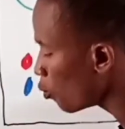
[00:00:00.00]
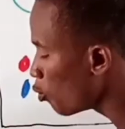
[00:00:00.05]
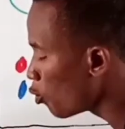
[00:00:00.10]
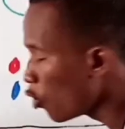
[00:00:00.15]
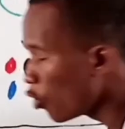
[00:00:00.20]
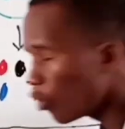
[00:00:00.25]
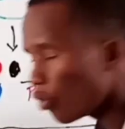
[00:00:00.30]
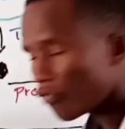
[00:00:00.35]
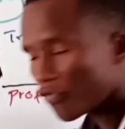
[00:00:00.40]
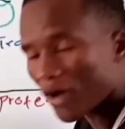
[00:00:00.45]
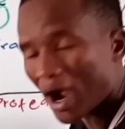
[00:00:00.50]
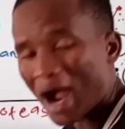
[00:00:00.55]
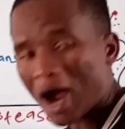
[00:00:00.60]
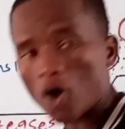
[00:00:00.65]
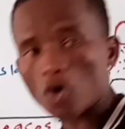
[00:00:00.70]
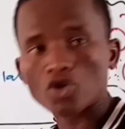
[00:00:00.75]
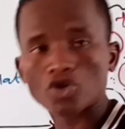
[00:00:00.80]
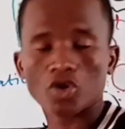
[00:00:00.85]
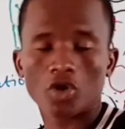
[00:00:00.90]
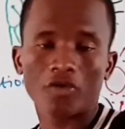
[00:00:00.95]
move
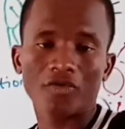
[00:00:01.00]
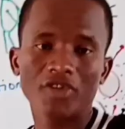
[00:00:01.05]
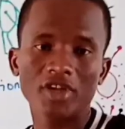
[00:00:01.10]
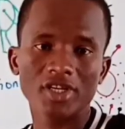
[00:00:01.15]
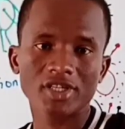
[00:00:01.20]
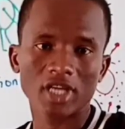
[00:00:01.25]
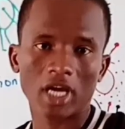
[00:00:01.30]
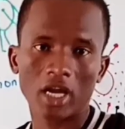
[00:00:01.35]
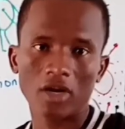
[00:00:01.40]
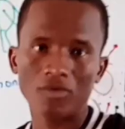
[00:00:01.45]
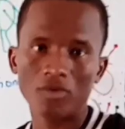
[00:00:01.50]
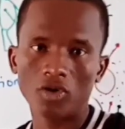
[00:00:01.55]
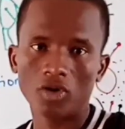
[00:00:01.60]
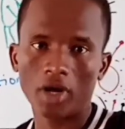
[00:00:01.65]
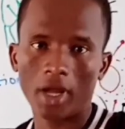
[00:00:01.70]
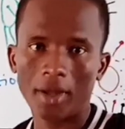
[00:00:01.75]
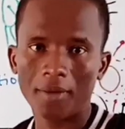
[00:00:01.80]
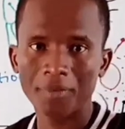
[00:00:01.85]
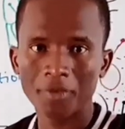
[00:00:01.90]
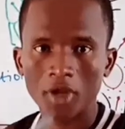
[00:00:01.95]
out of this
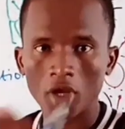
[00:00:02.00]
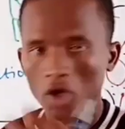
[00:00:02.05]
alveoli.